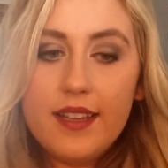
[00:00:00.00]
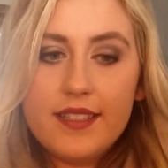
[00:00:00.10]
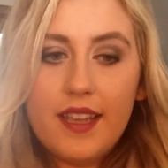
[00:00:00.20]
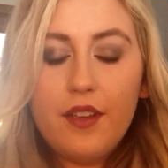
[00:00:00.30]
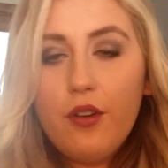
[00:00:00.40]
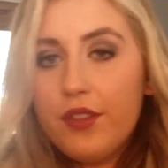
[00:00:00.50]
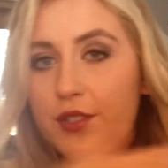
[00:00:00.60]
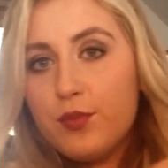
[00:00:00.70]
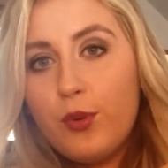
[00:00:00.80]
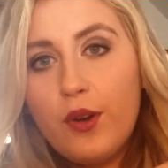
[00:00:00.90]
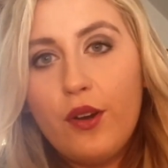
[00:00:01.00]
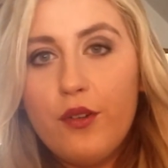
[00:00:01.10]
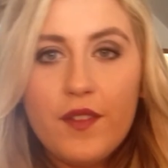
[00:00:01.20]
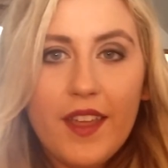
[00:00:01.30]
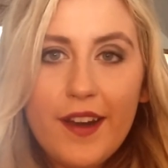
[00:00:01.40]
saying, oh, there's more
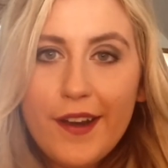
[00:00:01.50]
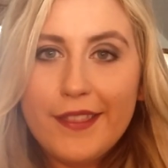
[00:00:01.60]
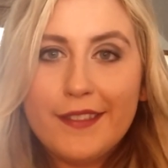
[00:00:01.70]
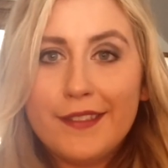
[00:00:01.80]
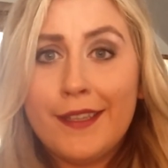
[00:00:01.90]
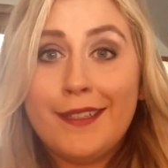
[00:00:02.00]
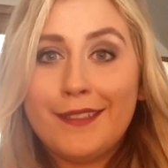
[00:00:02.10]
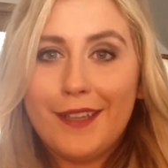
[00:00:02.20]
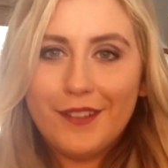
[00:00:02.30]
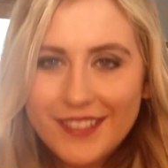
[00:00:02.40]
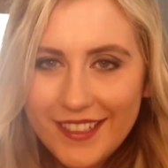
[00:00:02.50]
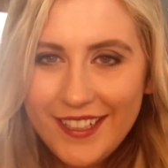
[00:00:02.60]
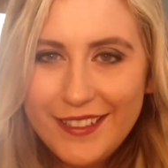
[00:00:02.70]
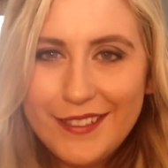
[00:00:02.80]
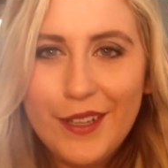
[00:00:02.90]
over there at this lady's house.
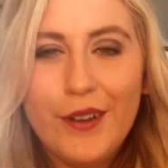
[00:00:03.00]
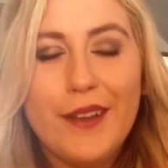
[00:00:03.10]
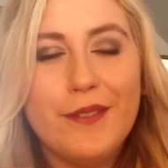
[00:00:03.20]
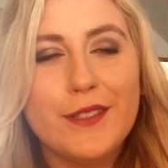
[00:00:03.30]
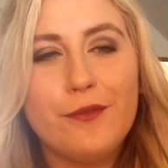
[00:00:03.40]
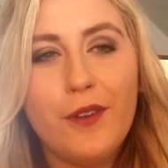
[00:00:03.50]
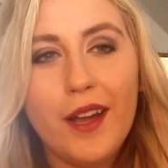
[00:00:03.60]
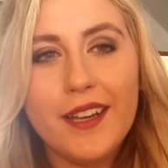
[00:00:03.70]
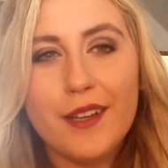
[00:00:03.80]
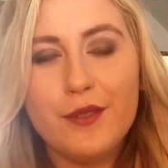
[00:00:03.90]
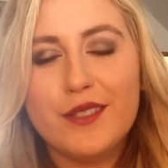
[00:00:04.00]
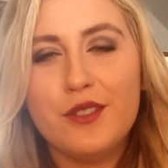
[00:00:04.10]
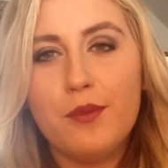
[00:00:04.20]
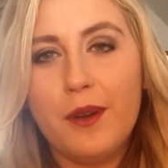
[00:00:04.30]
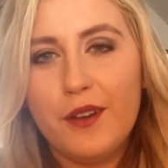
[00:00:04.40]
So it was fun. It was
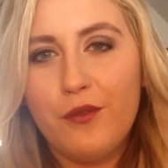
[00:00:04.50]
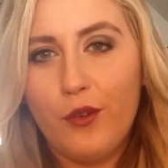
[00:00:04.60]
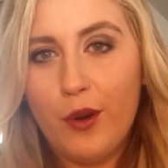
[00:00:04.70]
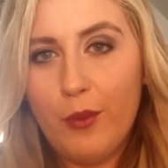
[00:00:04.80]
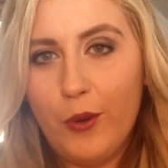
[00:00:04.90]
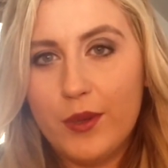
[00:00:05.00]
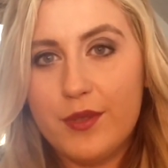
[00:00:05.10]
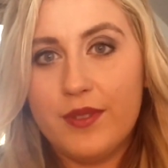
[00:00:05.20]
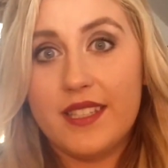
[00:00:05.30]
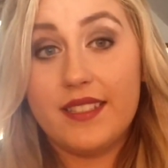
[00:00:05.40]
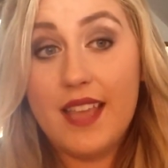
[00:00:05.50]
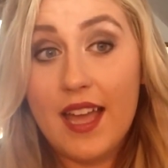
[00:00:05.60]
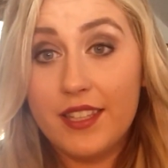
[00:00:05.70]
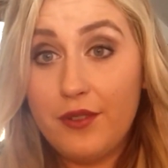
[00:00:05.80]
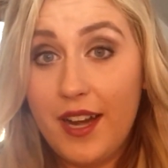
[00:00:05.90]
super informal, which was
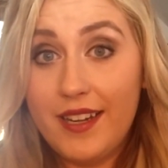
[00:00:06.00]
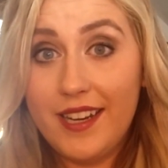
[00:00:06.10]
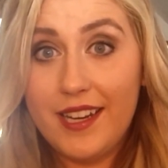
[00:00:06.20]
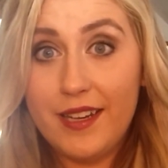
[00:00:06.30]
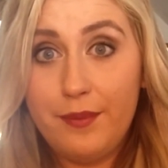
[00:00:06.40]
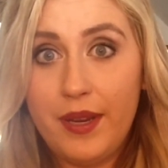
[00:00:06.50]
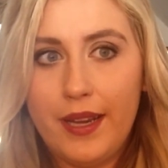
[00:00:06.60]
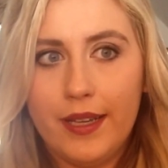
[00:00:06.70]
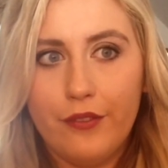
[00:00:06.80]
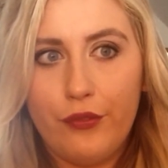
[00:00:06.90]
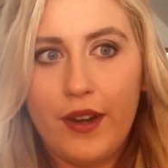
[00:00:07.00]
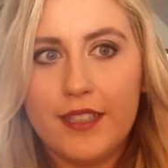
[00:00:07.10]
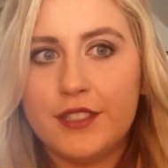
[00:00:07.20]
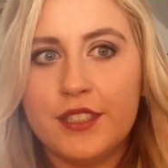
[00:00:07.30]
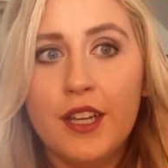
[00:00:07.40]
exactly what I needed, being a
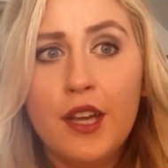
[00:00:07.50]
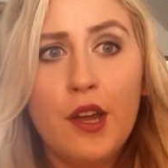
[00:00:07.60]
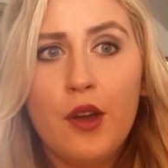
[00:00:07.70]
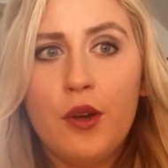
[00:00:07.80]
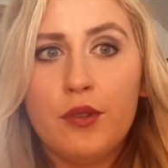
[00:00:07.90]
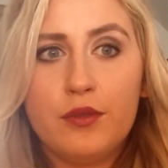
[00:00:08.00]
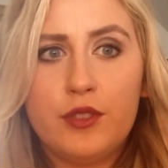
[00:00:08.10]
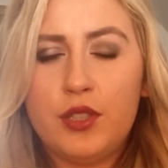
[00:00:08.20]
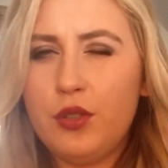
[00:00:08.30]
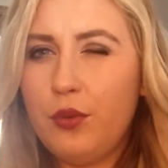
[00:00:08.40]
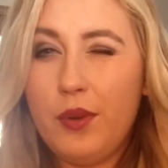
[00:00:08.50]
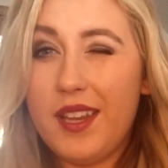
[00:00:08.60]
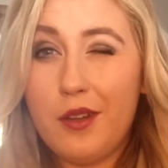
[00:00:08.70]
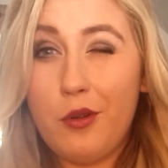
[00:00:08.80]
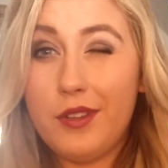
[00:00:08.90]
fresh
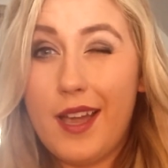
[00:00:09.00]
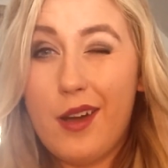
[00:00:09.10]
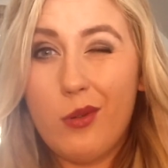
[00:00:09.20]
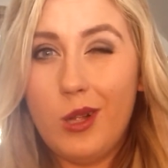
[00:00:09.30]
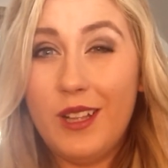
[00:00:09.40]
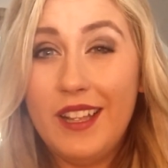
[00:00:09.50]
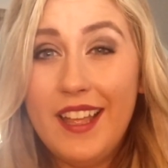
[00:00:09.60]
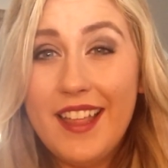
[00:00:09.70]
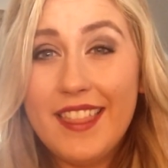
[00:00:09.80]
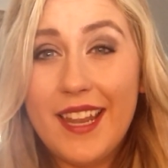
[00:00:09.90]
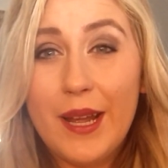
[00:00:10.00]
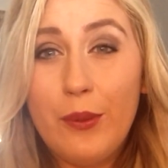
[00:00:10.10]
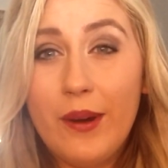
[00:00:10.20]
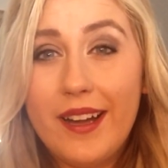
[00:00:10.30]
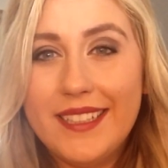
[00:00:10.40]
2-week-old owl that I
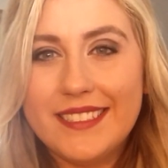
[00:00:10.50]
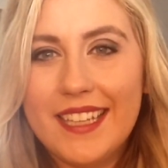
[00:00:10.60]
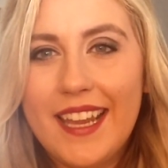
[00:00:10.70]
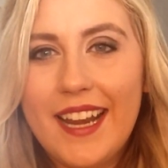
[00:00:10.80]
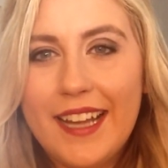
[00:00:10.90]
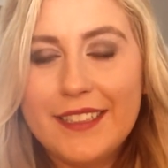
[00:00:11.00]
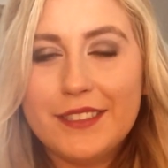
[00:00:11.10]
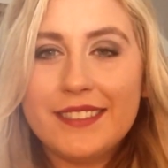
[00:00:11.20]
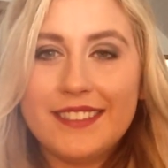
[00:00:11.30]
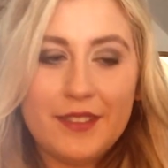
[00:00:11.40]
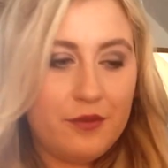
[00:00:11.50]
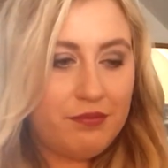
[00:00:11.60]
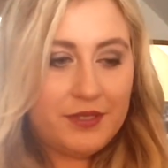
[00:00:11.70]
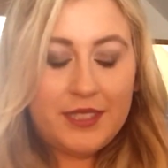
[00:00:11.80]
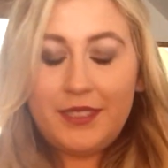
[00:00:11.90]
was. And I just
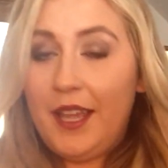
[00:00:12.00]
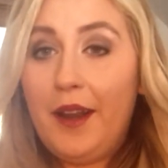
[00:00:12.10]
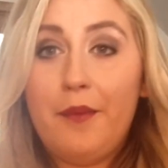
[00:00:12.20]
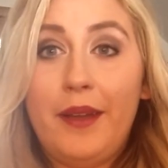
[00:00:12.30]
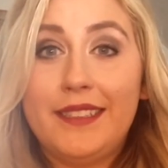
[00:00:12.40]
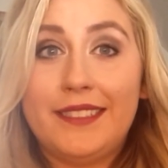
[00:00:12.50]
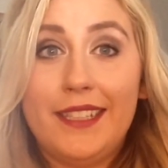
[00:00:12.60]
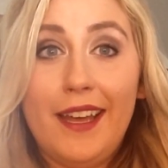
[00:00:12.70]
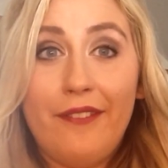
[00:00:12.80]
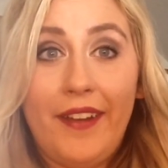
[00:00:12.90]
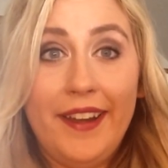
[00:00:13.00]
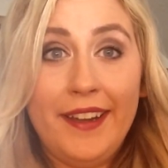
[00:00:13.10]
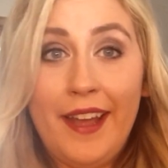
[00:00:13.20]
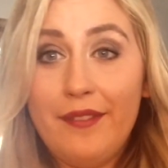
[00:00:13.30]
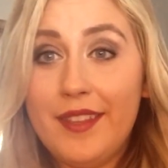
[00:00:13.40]
set up my stuff. I
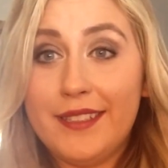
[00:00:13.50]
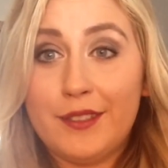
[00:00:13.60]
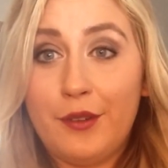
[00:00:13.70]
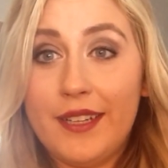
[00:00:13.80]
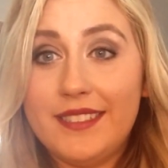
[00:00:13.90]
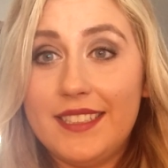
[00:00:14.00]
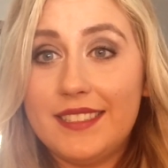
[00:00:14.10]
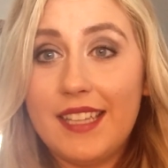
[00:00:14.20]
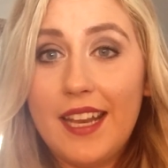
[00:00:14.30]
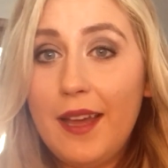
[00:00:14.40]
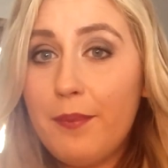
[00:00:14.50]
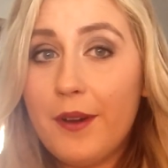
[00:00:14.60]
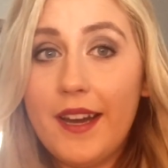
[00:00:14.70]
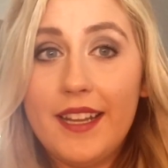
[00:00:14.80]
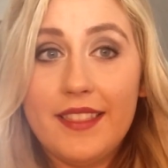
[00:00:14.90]
didn't have this crazy setup
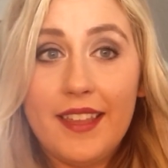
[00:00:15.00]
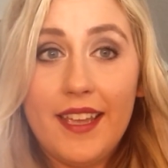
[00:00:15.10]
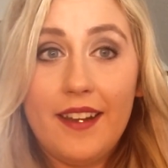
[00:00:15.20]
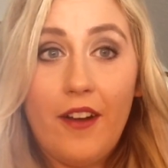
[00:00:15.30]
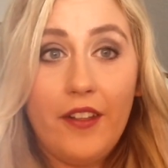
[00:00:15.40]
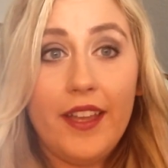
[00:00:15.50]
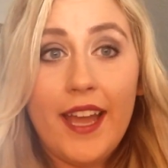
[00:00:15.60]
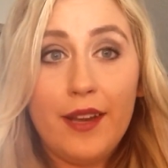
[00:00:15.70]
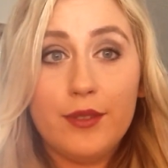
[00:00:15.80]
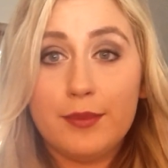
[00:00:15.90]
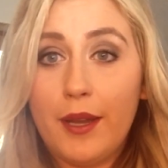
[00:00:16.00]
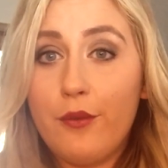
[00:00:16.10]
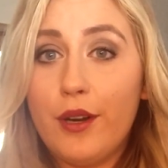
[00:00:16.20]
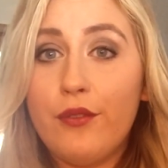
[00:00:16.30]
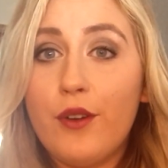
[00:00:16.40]
or anything, and all I had was my
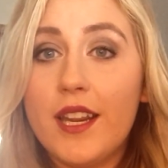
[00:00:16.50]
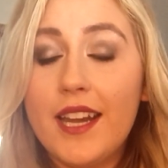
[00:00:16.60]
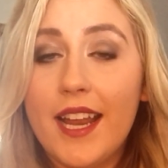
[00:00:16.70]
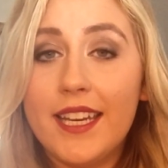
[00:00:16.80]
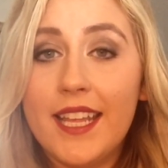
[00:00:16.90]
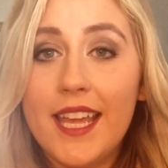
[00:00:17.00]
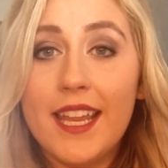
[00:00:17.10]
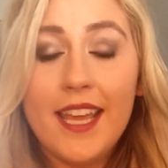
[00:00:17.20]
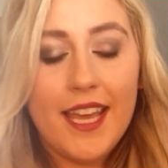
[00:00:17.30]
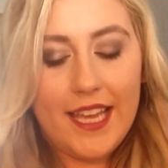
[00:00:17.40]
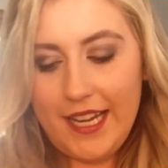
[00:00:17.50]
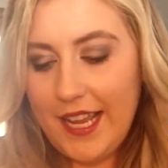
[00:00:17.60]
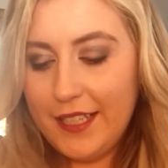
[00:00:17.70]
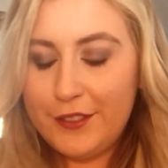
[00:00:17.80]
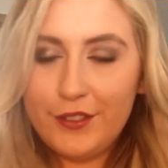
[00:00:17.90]
149 kit,
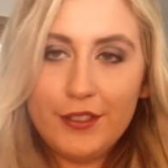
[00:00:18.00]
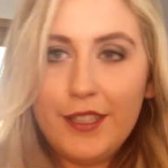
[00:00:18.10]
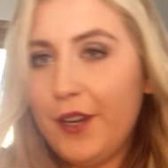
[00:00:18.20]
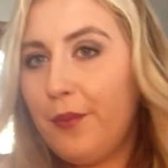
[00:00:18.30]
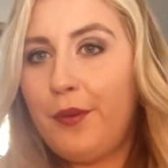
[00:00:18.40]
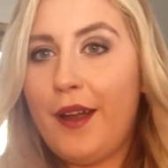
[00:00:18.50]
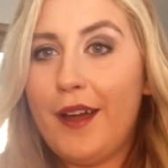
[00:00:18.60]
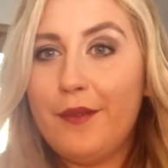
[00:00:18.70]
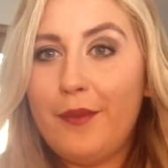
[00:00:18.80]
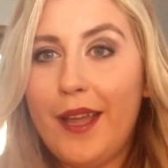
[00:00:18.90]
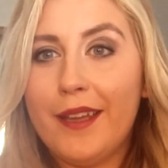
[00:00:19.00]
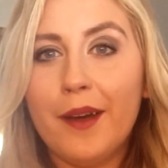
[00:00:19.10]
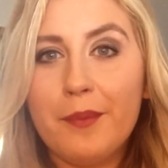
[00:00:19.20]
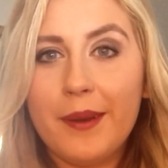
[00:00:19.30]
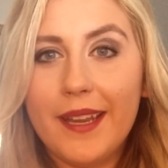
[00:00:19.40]
and I stood there proud of my
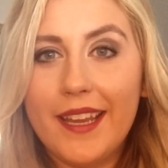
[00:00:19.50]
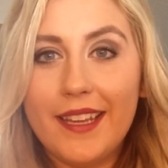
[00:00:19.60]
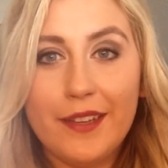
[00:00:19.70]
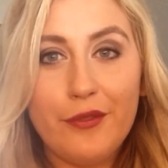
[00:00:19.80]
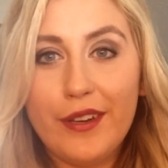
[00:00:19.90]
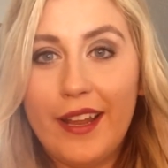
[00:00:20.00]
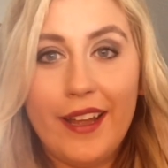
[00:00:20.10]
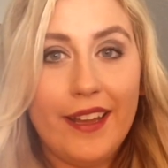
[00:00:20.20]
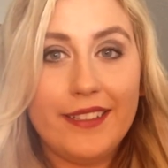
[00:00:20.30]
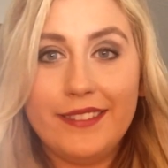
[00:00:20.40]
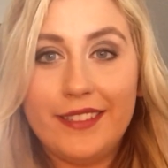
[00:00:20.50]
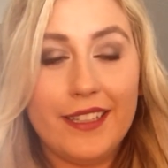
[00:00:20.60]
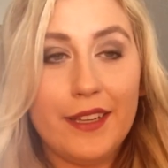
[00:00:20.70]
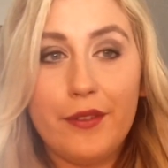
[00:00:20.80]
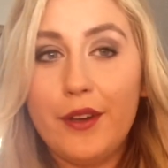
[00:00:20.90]
company, even I
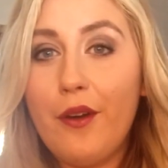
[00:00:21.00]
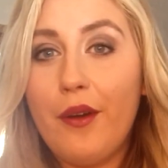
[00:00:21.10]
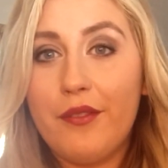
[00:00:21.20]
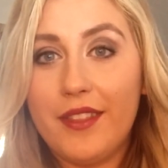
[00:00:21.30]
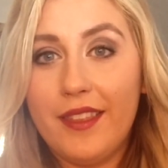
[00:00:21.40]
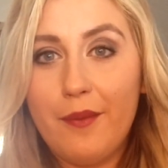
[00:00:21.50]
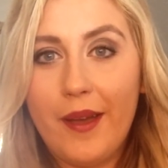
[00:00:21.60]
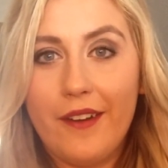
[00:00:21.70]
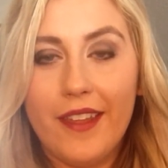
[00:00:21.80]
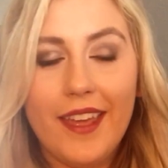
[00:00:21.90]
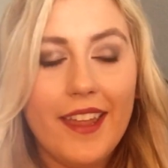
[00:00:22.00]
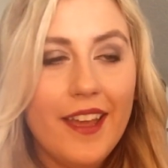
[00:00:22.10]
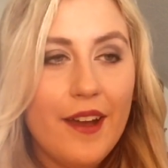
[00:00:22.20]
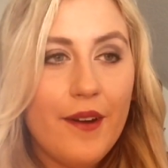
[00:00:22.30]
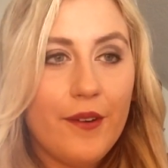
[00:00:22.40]
didn't even know everything about it
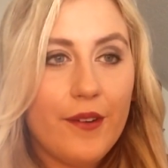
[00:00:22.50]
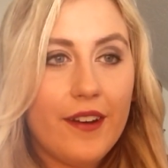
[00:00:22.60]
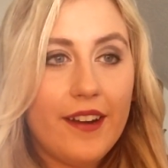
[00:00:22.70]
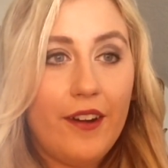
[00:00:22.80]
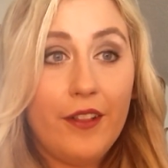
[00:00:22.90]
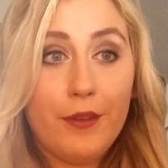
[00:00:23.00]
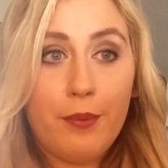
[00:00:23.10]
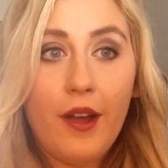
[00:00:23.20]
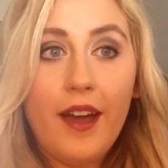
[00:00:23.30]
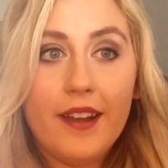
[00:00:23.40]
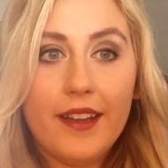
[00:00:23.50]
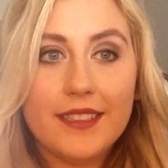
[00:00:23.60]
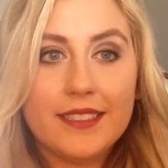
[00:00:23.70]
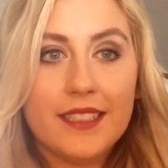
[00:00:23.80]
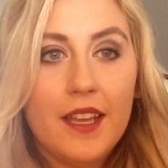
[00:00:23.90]
or all the
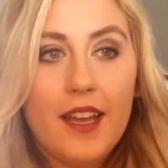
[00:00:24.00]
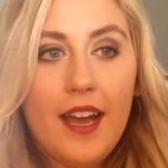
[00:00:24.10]
products.